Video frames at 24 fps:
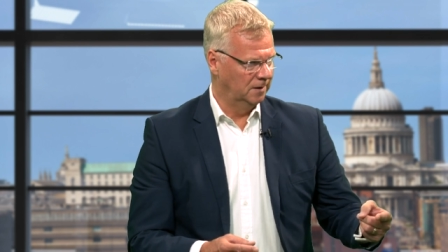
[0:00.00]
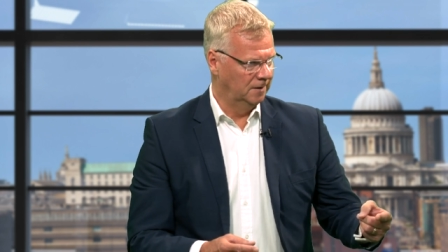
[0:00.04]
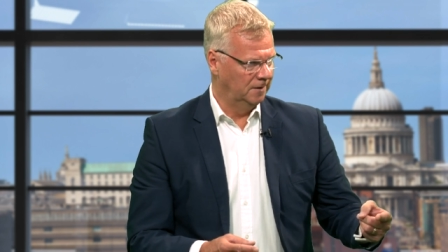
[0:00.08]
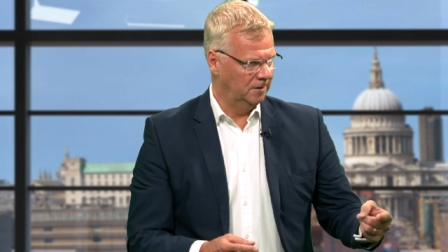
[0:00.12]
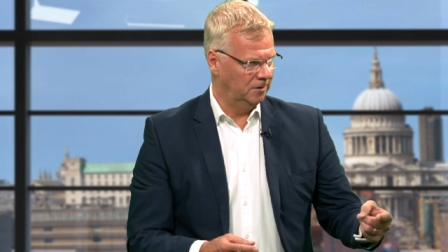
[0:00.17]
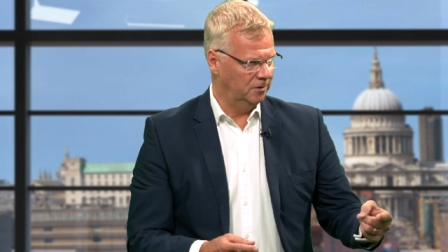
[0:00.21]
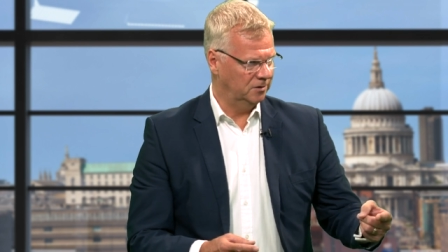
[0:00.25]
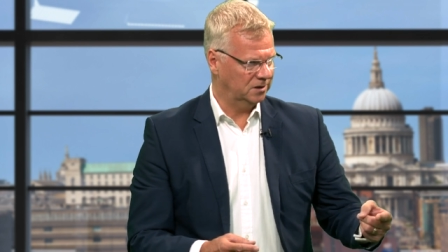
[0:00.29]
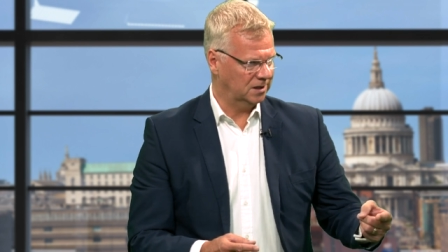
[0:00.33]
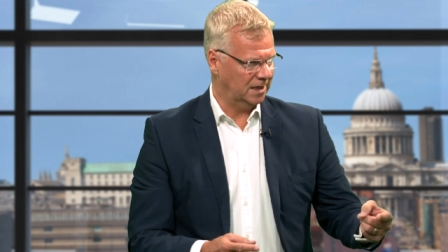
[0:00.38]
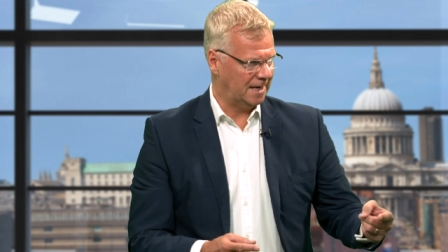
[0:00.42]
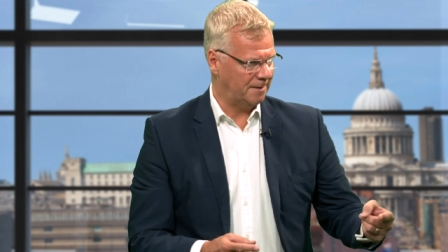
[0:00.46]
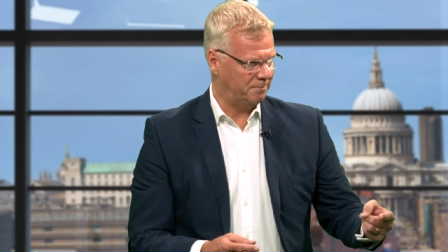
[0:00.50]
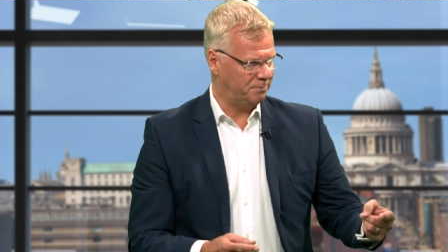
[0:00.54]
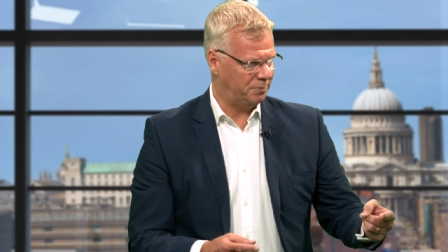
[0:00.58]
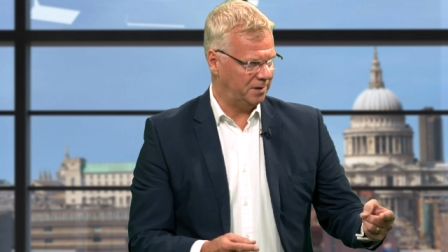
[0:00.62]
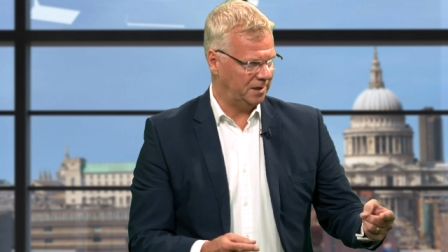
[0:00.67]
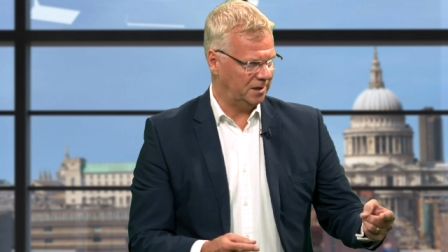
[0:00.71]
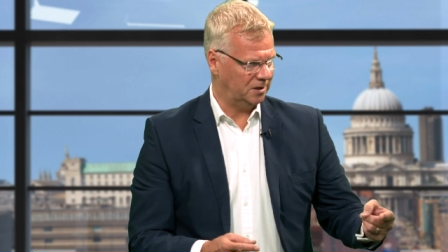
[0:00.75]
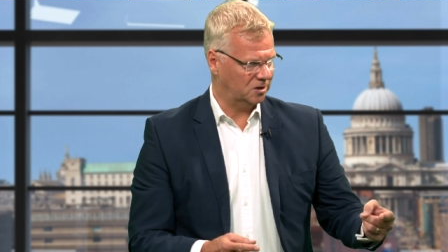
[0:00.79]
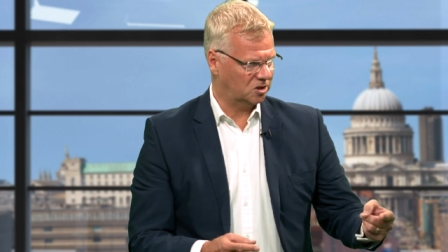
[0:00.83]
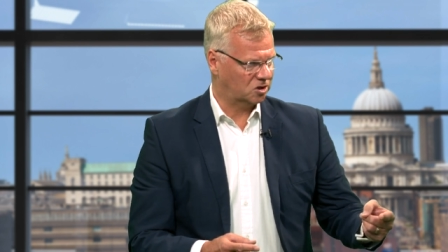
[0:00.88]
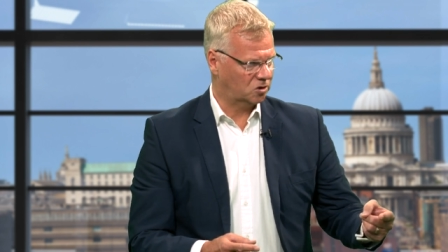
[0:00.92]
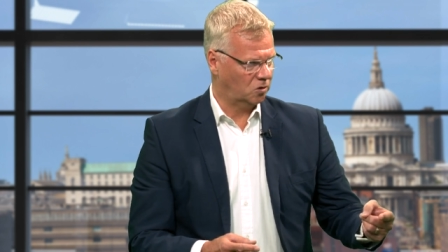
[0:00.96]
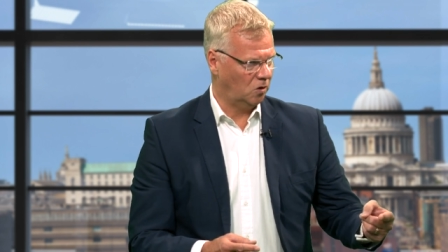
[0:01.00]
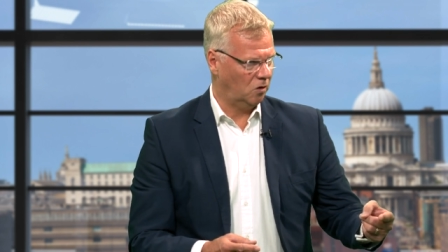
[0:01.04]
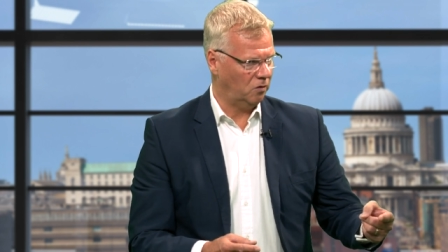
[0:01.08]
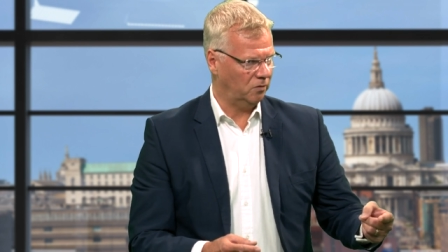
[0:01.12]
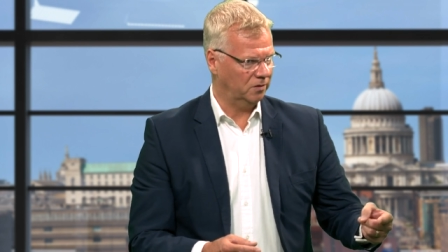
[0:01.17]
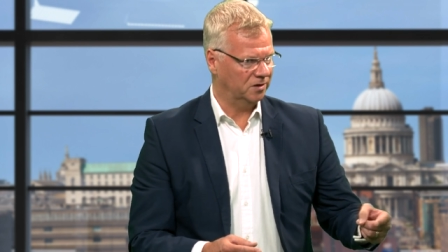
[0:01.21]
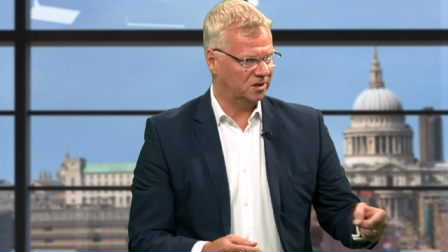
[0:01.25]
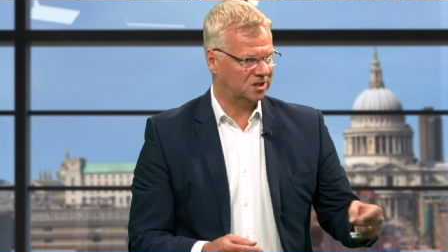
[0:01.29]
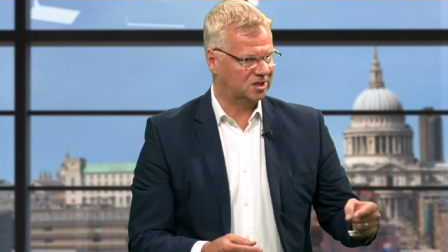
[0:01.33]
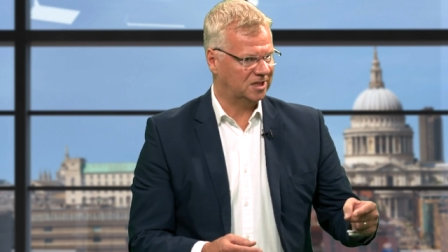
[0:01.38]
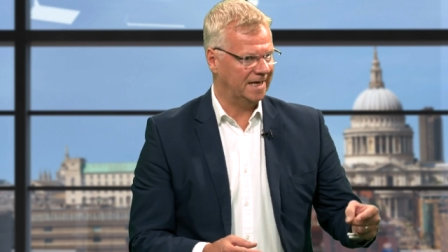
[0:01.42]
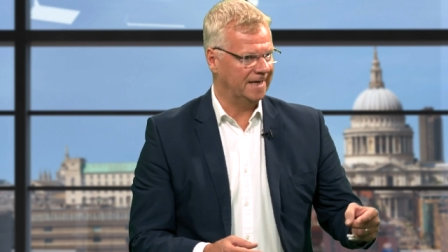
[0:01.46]
who's an MP in
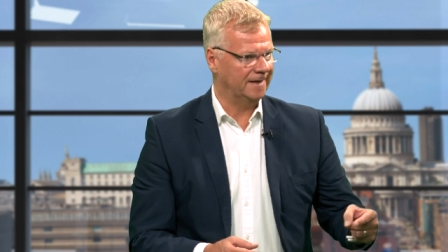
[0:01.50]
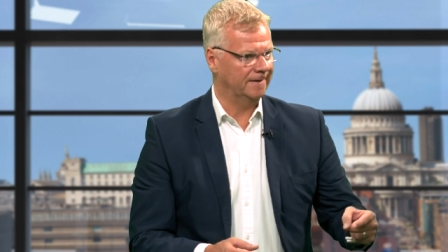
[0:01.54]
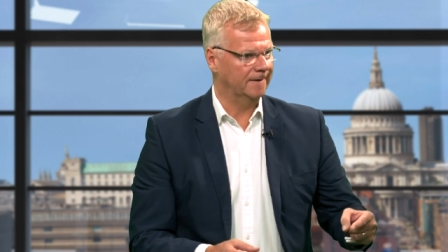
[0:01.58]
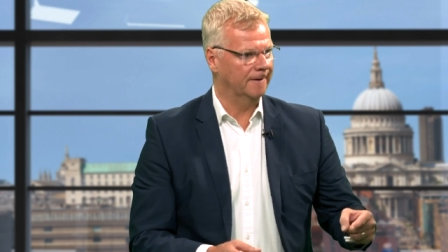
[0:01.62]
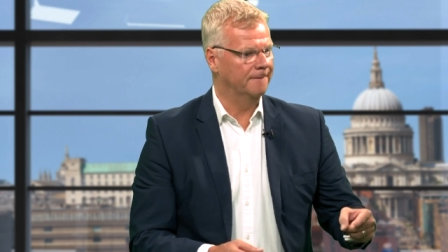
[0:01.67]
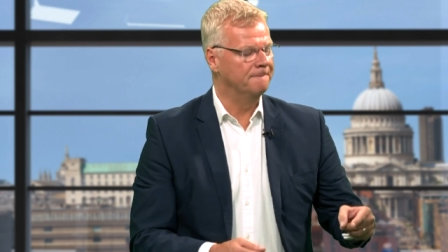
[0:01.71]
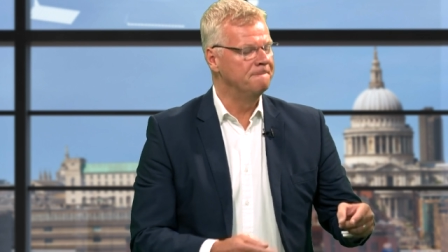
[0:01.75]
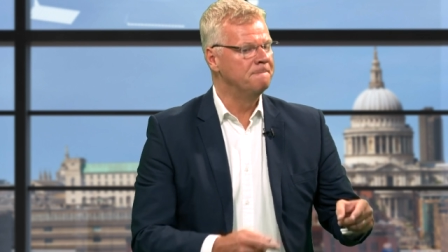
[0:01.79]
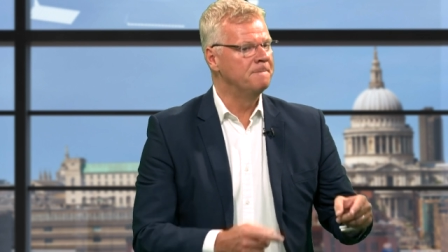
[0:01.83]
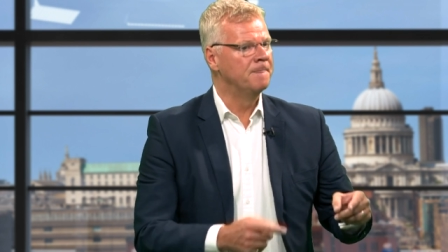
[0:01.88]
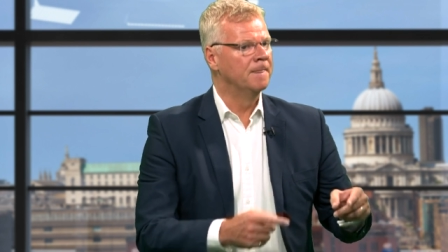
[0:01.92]
Scotland, saying that